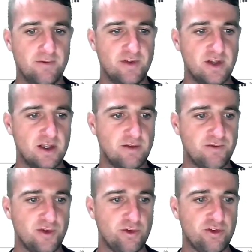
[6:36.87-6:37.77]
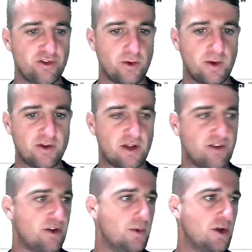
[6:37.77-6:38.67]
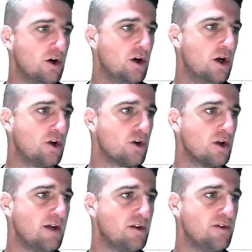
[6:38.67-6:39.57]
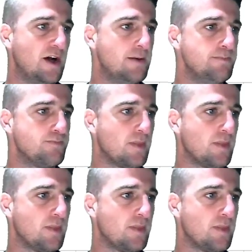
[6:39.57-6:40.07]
the future so as you can see we got a, a, good level there